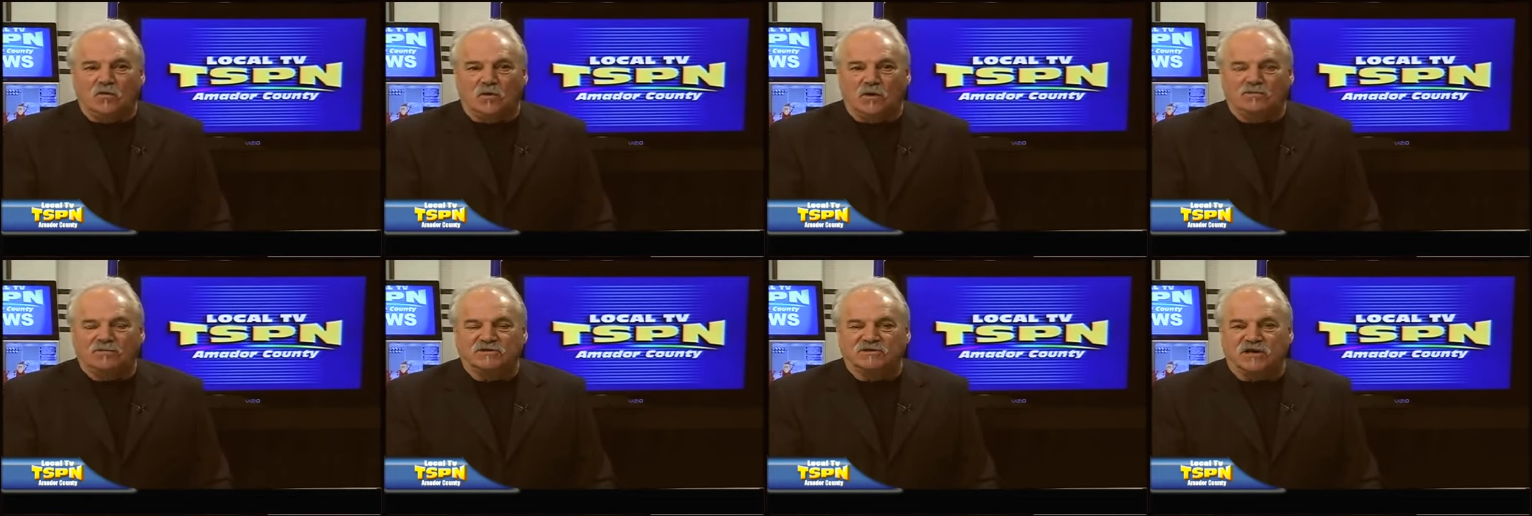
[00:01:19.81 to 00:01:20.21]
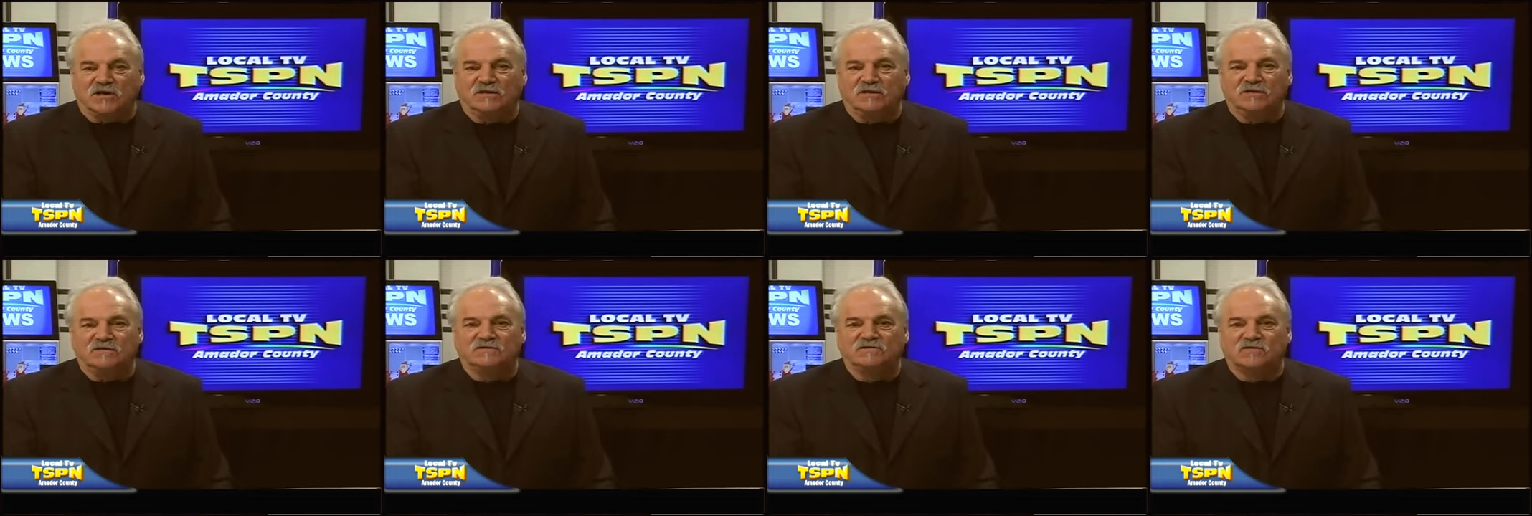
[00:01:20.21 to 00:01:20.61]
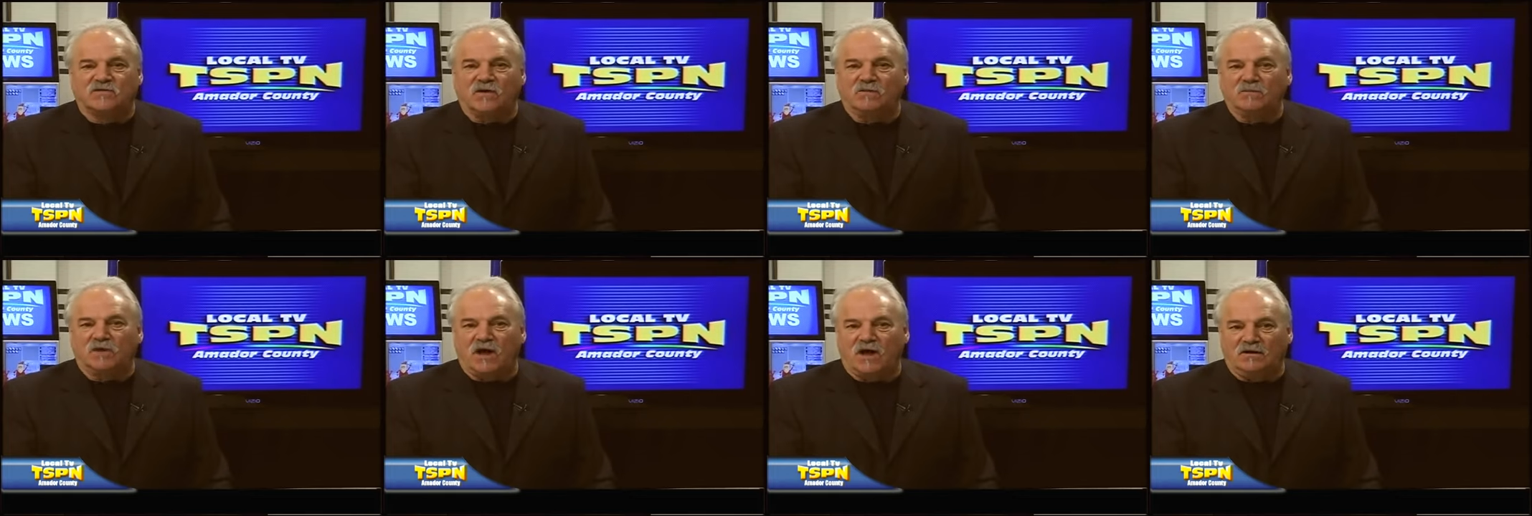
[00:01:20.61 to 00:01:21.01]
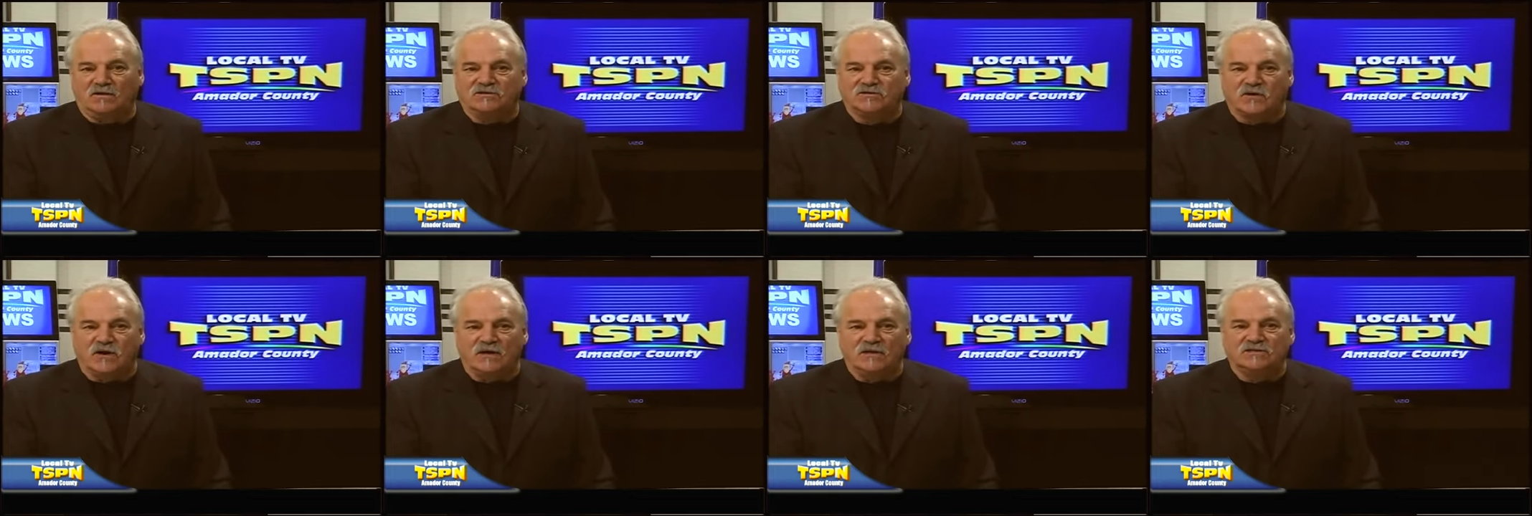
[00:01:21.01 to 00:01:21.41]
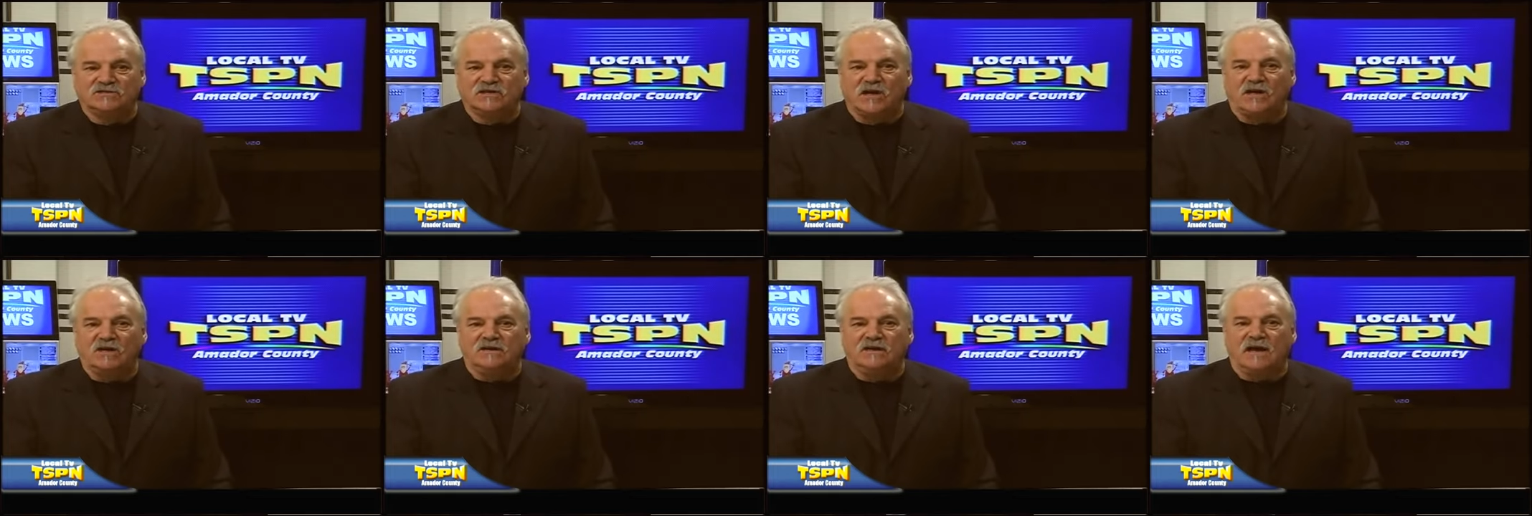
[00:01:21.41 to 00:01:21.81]
Representatives from
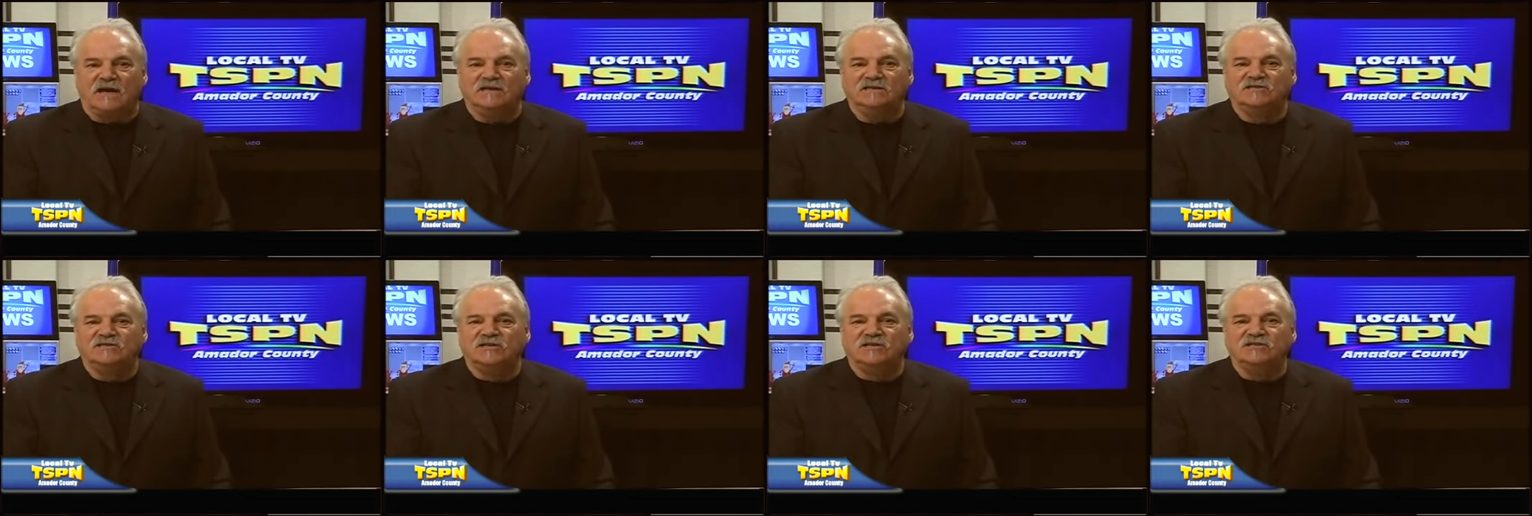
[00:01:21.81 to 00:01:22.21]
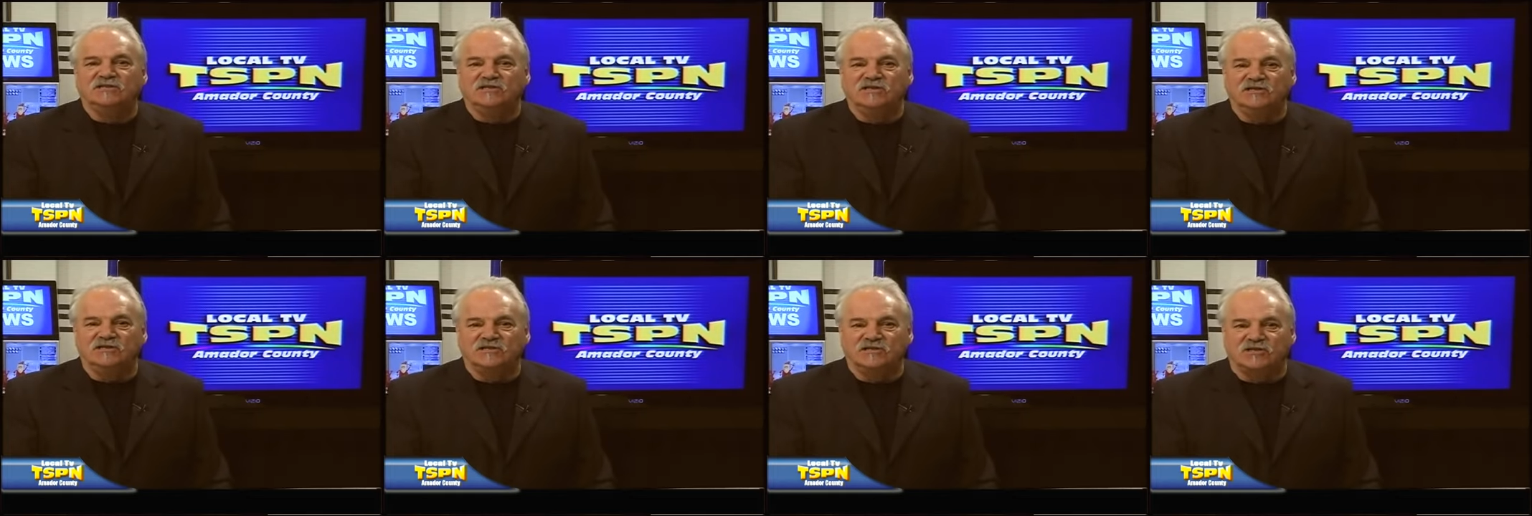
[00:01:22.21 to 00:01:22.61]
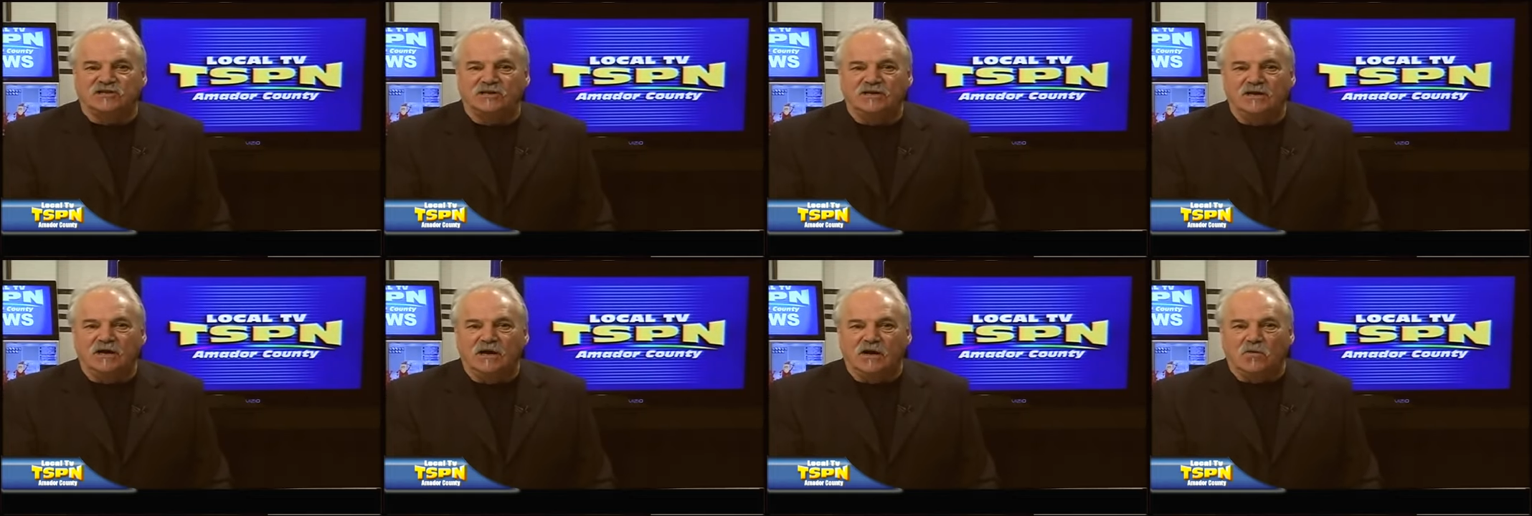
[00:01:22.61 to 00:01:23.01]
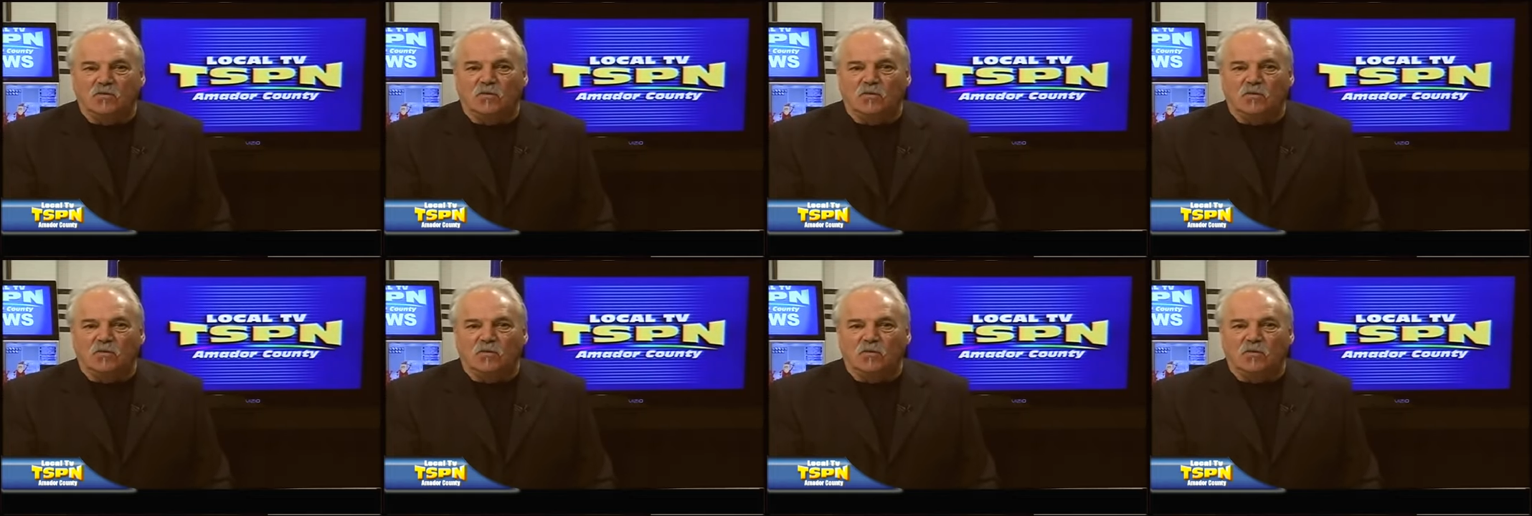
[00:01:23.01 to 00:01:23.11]
Caltrans and ACTC